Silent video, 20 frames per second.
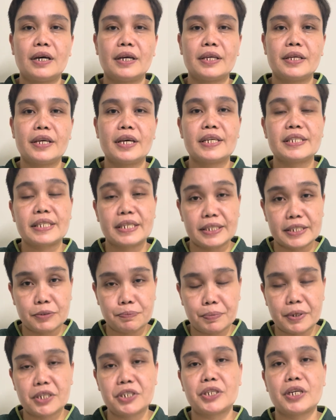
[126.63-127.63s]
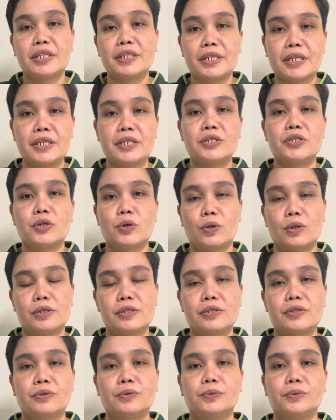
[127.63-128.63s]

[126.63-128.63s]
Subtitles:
He has his special needs also.